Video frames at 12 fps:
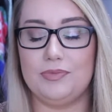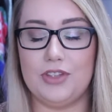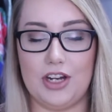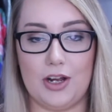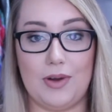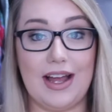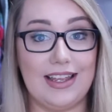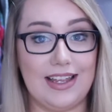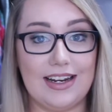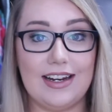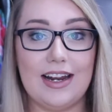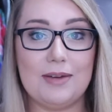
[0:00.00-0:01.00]
you know, I
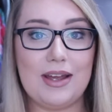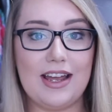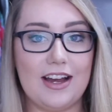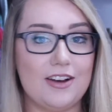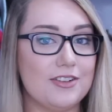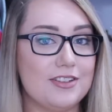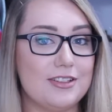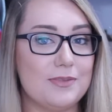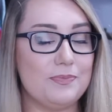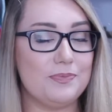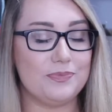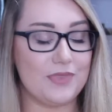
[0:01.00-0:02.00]
get it out of my
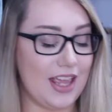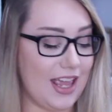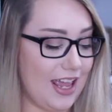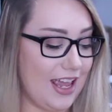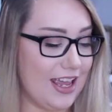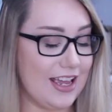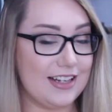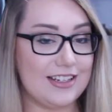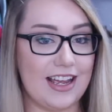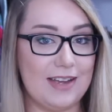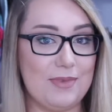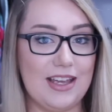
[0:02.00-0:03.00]
house and
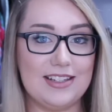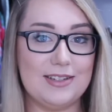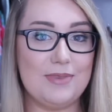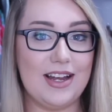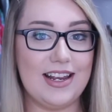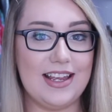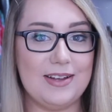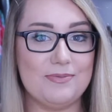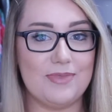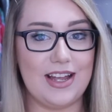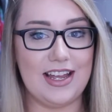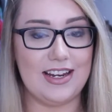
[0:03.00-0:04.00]
I make some money
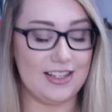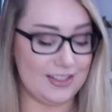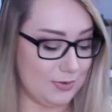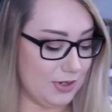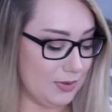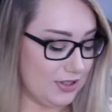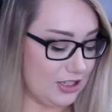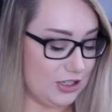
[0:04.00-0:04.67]
and it's a win-win